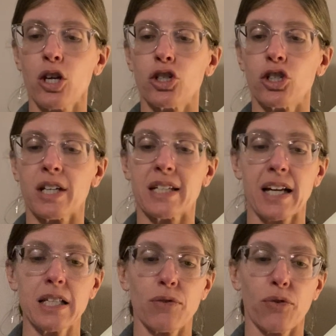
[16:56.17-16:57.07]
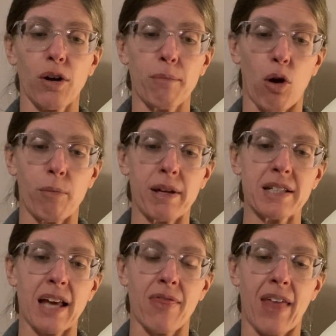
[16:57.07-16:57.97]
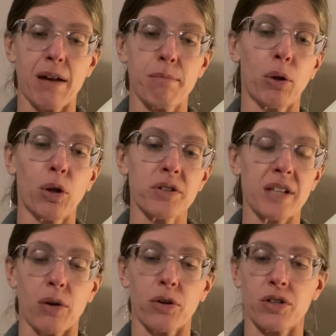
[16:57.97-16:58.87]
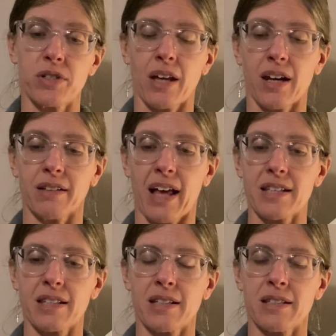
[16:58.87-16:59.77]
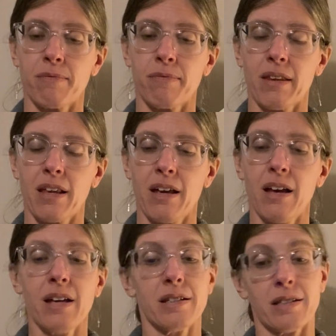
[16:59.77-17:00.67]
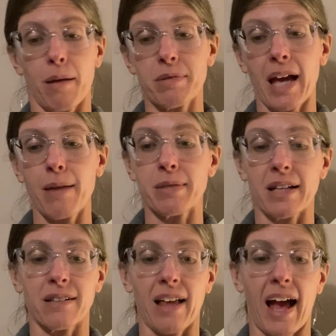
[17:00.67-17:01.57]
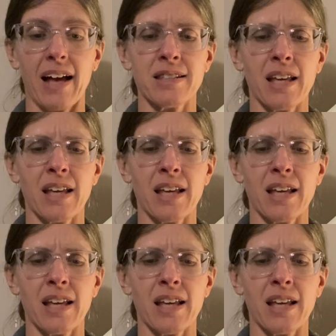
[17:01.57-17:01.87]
She digs for a moment and then pulls out her sunglasses. Sometimes in class,